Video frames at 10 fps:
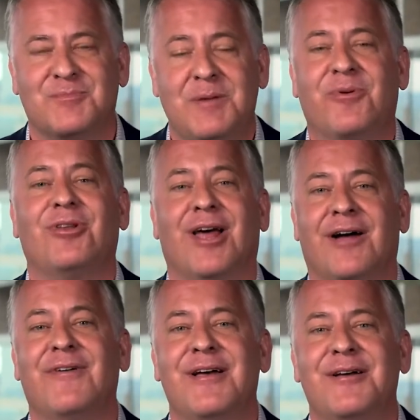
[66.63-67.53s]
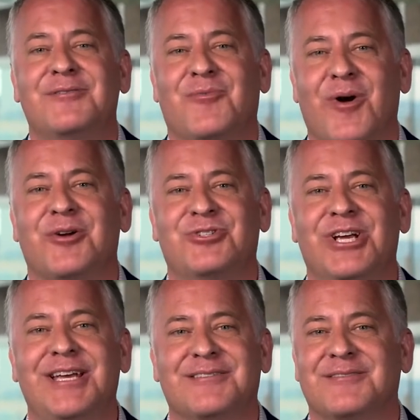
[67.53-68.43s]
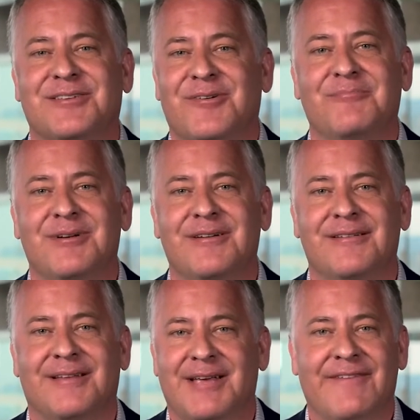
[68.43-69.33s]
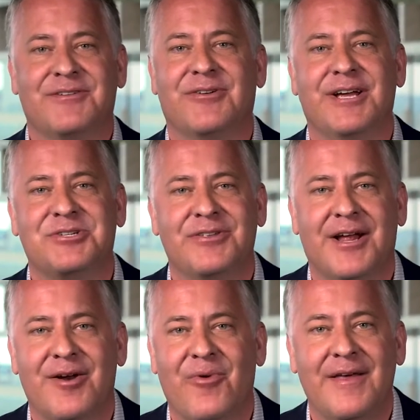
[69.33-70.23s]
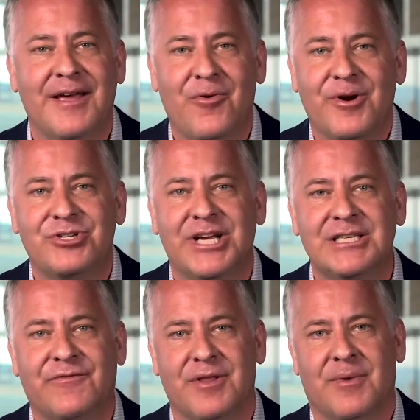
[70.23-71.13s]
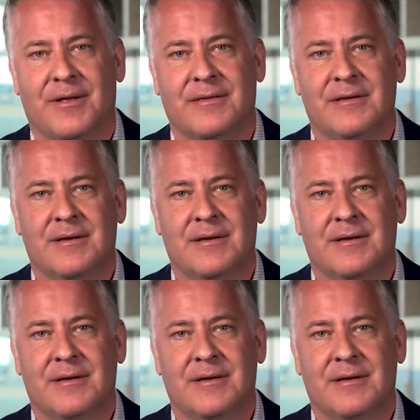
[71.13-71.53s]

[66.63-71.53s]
People love to wear jeans, and so they give a donation to the United Way and they get to wear jeans for the month.